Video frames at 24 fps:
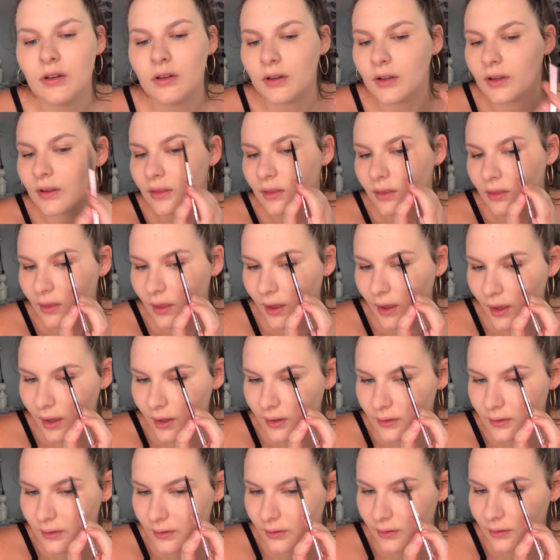Look at
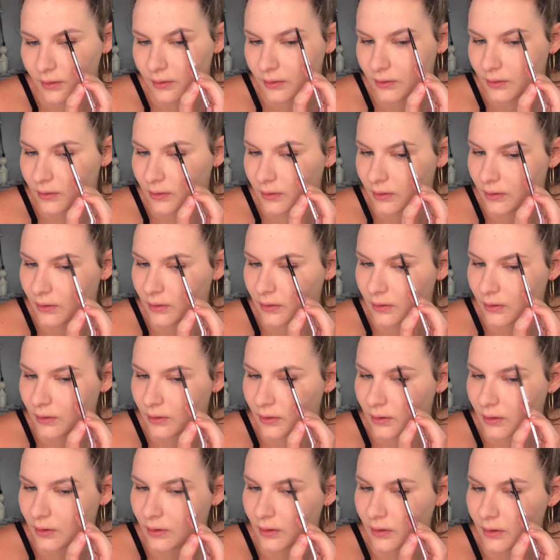that.
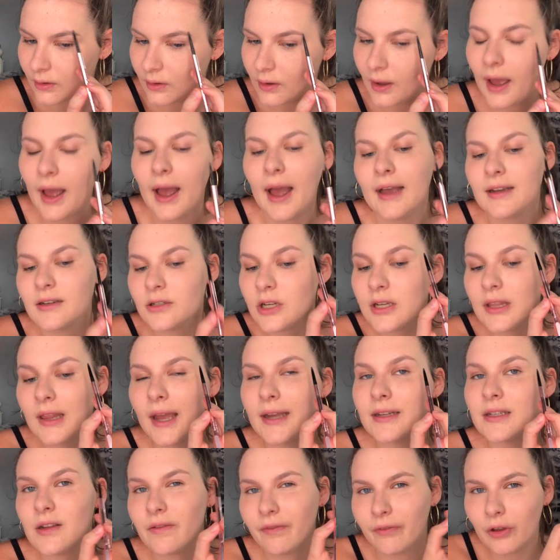I actually
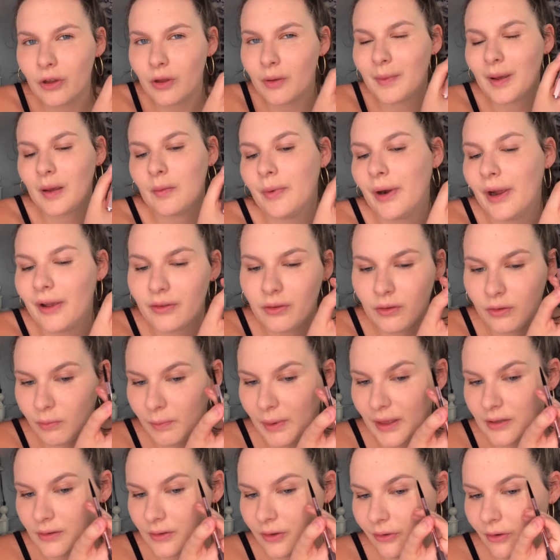like to fill in my brows with
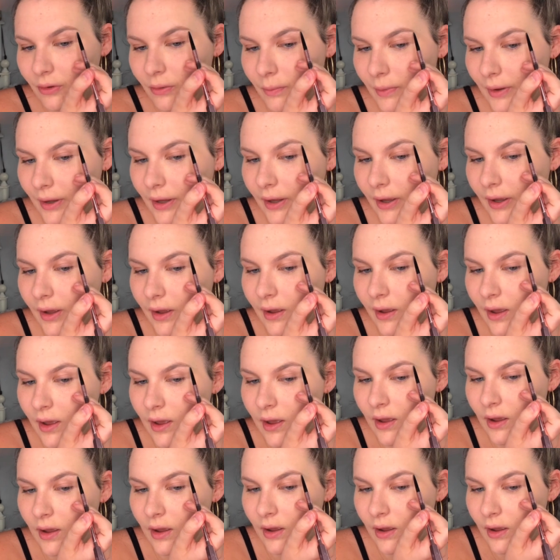pencil, but
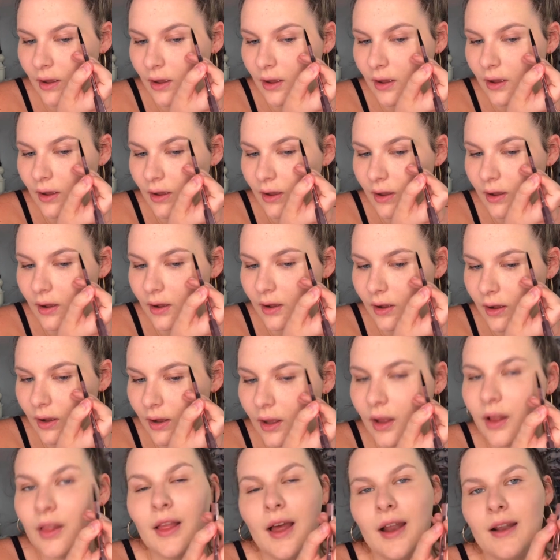
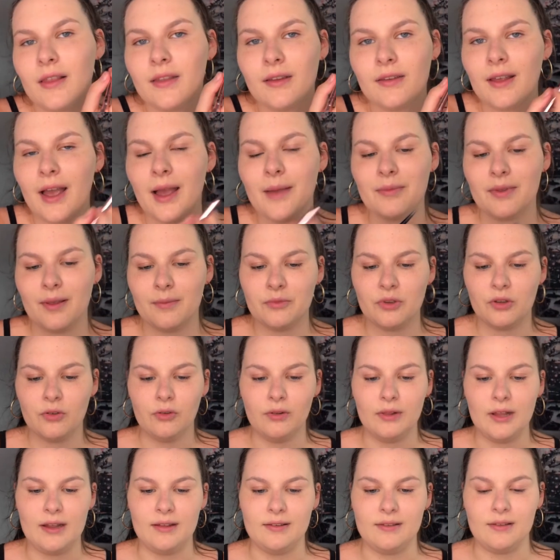a lot of the times I'm too
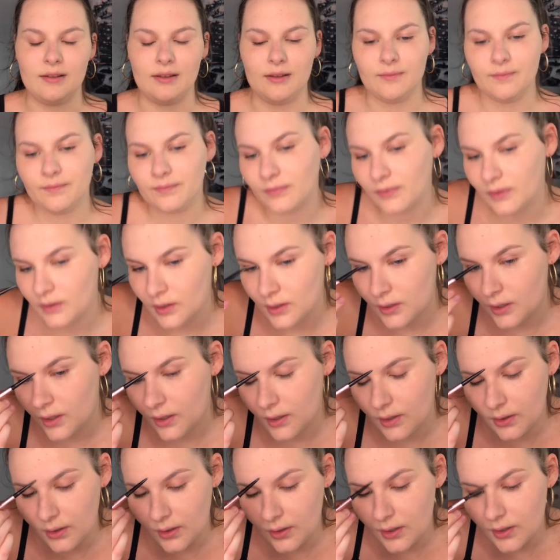lazy.
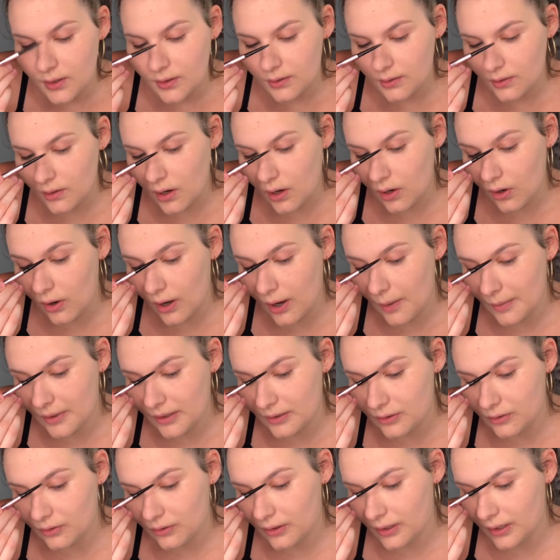So I'm going
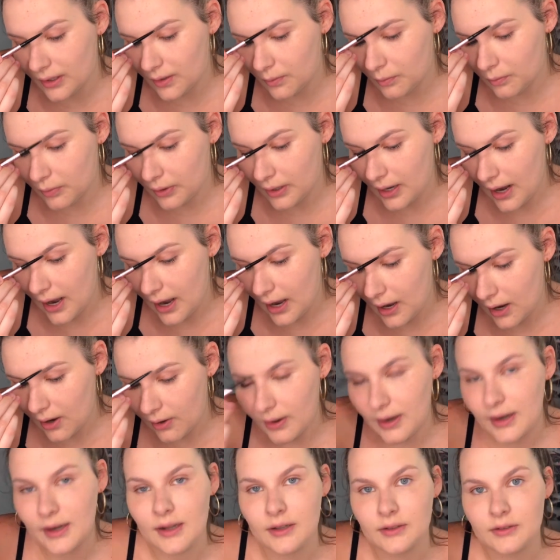to do this brow,
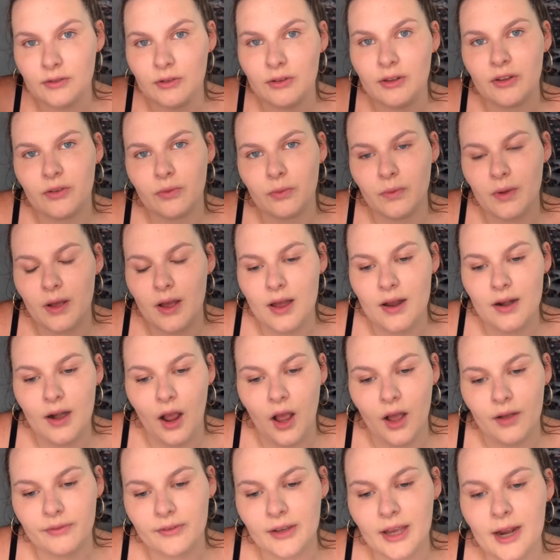and I'll do this one
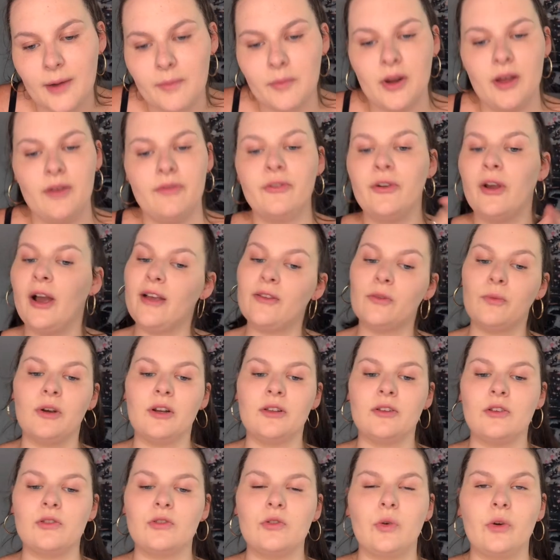off camera. If you guys want
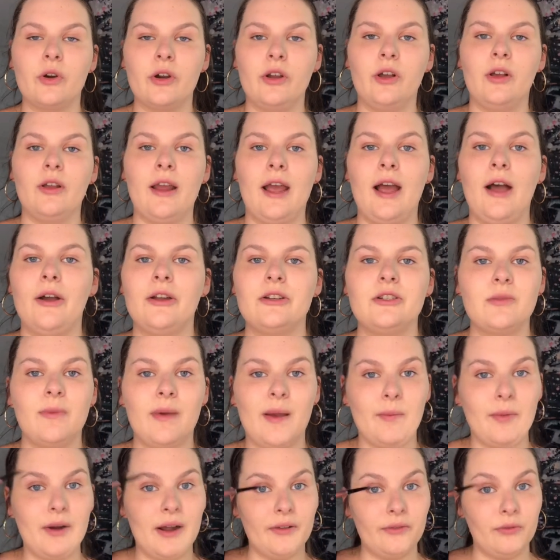a tutorial on how I do
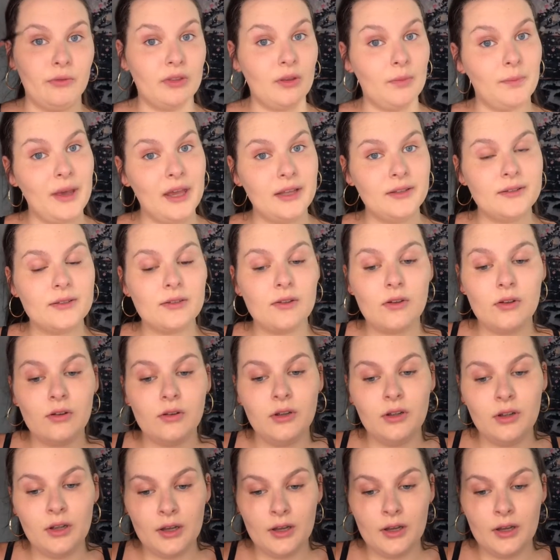my brows with a pencil,